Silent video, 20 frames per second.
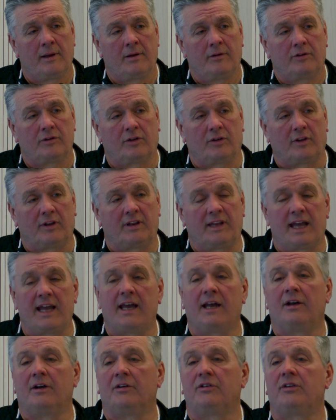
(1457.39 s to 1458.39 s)
so that they
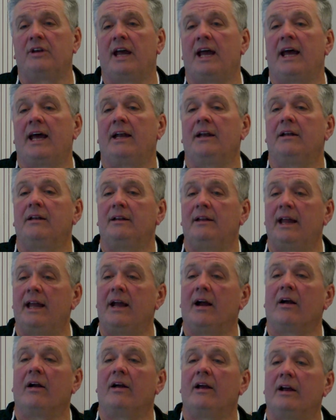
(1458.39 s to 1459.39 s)
understand
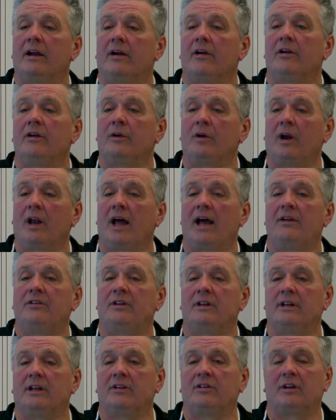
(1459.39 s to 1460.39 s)
they are here
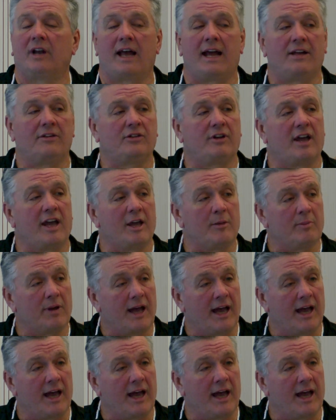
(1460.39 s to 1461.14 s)
utilizing this landscape